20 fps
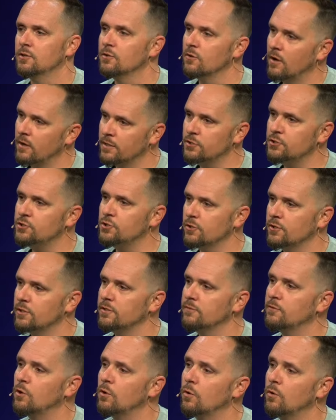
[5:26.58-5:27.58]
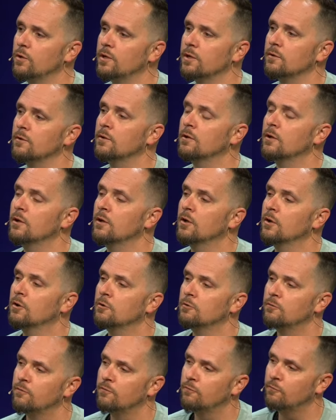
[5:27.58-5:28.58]
You're on a journey of going
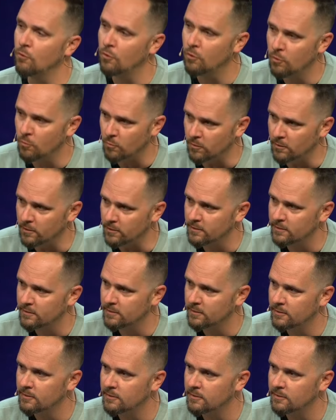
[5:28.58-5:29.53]
forward.